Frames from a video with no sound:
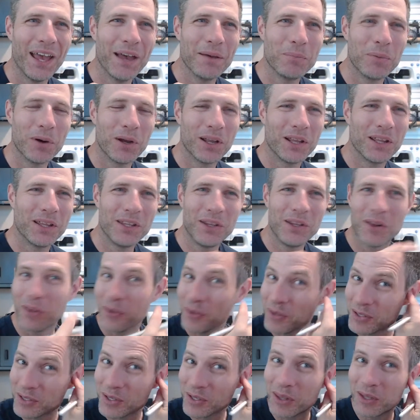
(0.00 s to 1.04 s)
But
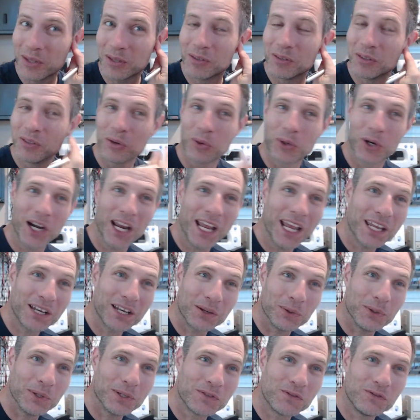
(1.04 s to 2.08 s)
so the door
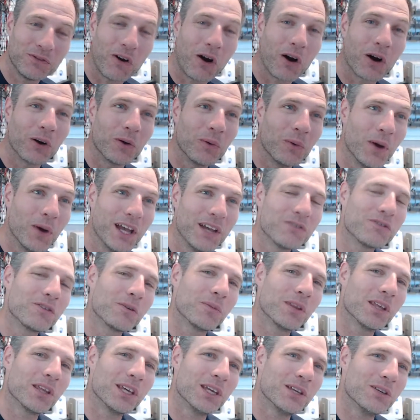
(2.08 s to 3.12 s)
handle is far away from
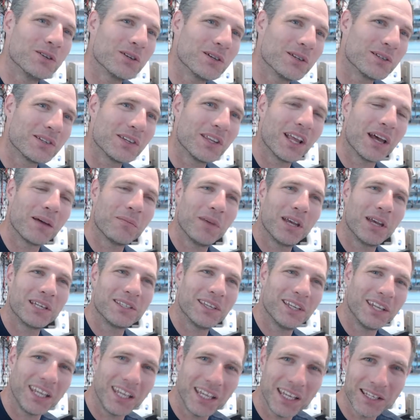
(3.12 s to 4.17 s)
the hinges, and that makes
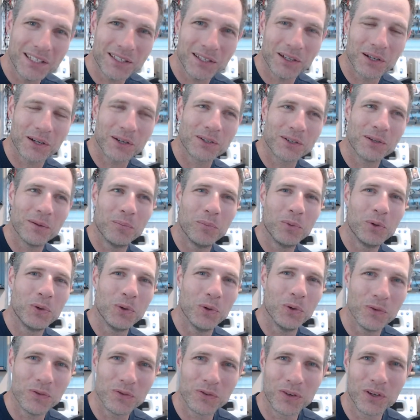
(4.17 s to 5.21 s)
it easier to
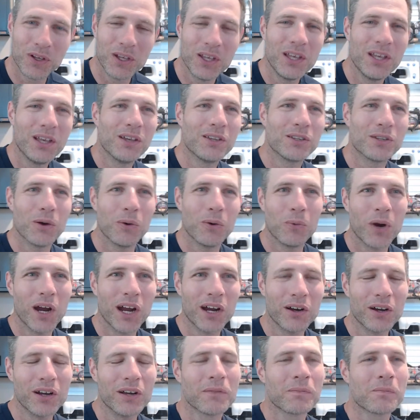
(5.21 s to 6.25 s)
move. So
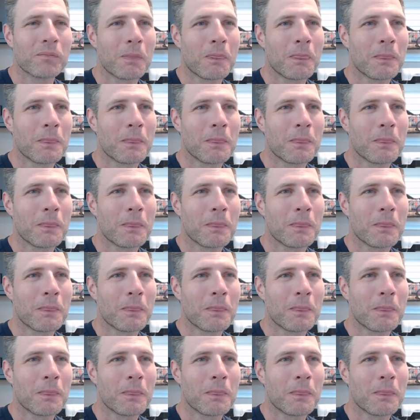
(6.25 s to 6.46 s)
where